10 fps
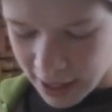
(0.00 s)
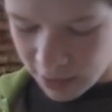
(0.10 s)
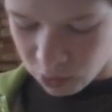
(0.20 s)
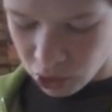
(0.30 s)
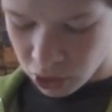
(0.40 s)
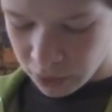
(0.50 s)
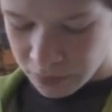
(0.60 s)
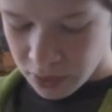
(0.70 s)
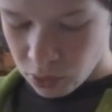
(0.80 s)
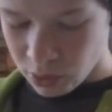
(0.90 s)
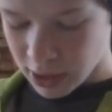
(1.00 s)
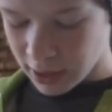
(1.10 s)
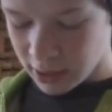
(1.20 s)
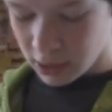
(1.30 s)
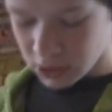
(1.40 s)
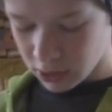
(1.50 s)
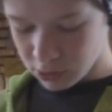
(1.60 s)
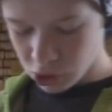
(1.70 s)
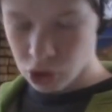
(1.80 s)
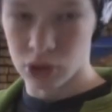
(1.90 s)
And we can
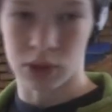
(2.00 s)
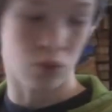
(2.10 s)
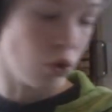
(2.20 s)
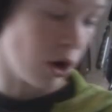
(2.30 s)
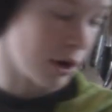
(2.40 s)
substitute some